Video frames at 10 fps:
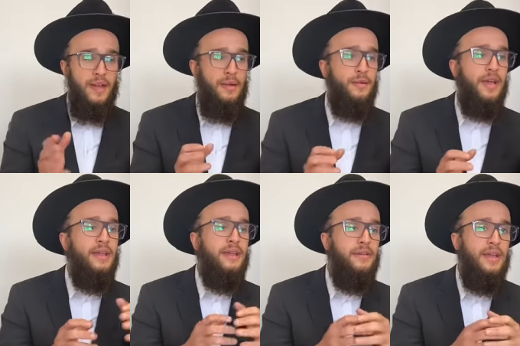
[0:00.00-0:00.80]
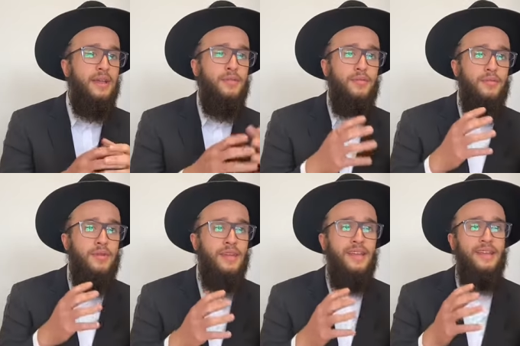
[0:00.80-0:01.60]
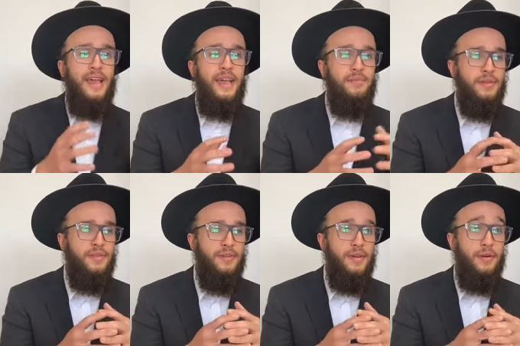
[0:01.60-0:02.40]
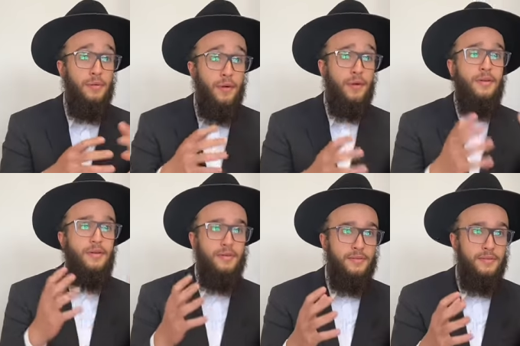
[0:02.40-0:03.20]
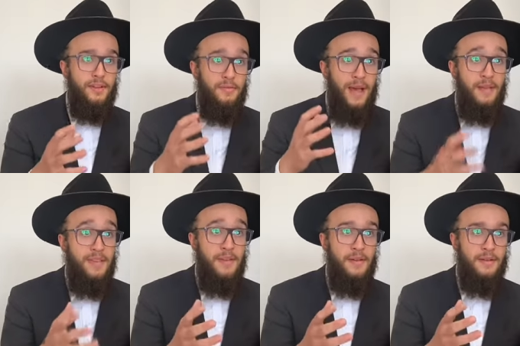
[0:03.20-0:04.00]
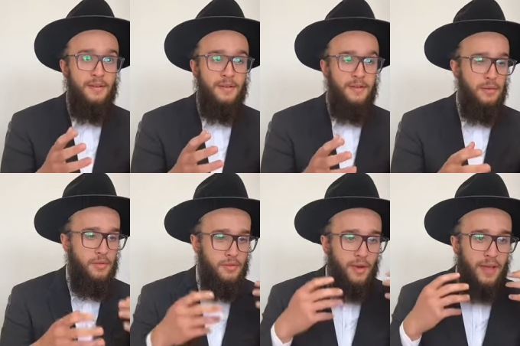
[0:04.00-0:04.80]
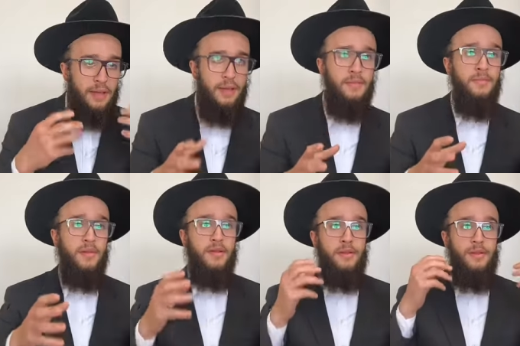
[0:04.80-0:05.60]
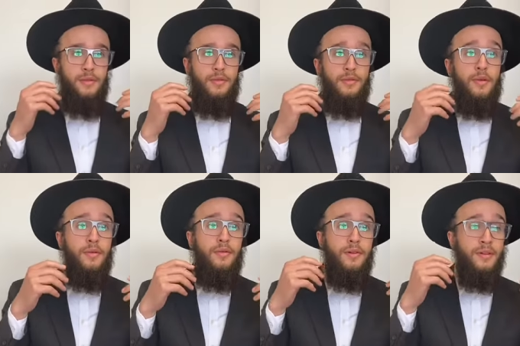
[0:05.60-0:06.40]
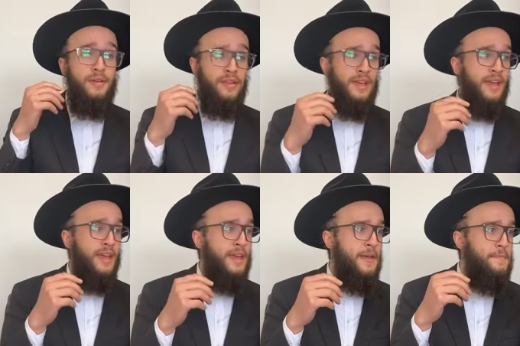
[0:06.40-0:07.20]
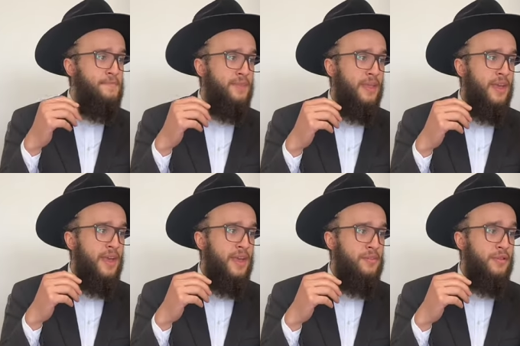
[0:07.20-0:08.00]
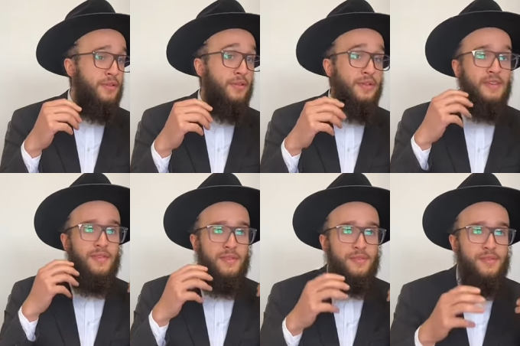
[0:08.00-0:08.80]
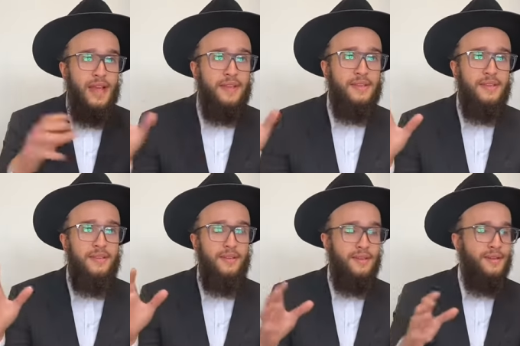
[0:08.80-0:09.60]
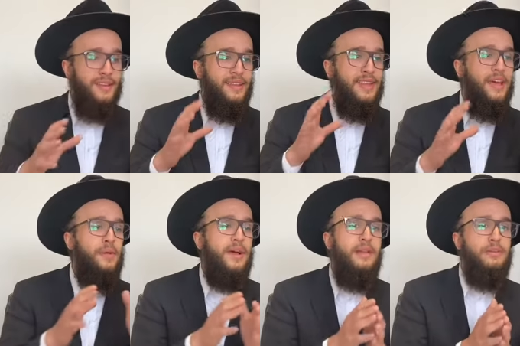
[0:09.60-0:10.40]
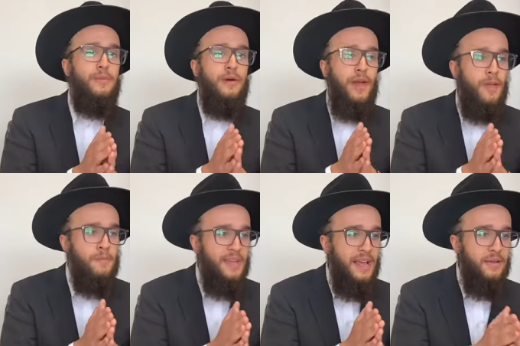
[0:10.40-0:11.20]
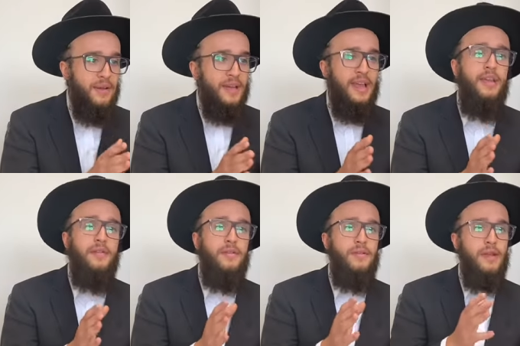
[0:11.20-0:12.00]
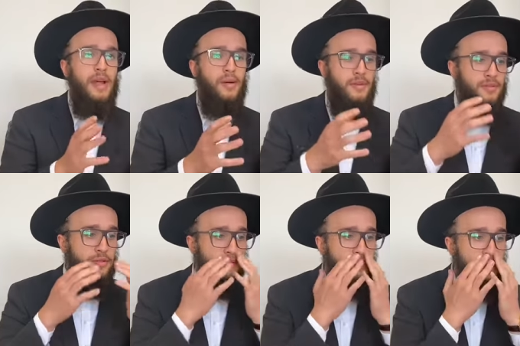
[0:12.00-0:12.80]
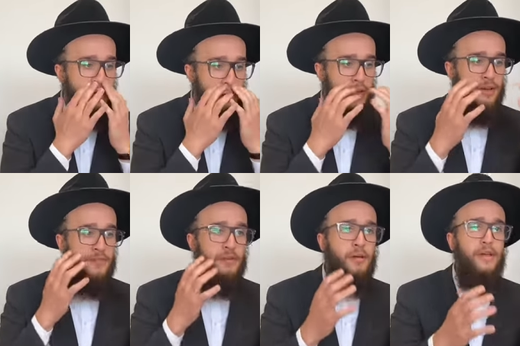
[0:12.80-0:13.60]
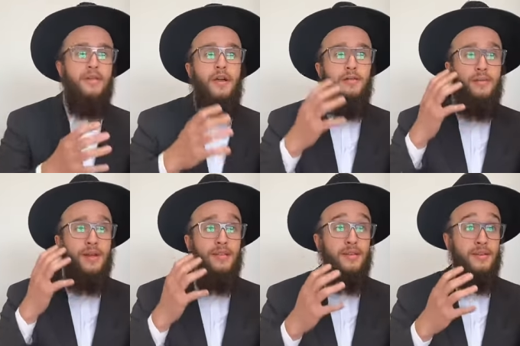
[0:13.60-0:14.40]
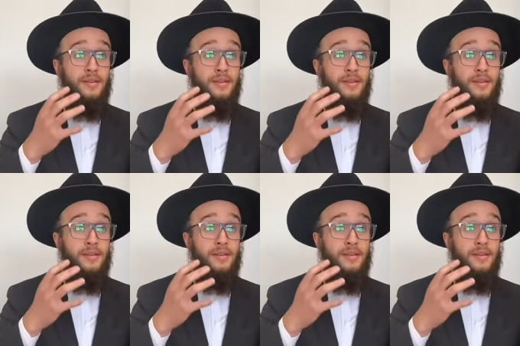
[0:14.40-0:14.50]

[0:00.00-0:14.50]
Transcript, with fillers: and we're getting into really a time of work, of maaseh. There's no chagim, there's no, um, uh, you can call it even distractions. At the time, Kadosh Baruch Hu emptied out our calendar to allow us to truly focus on what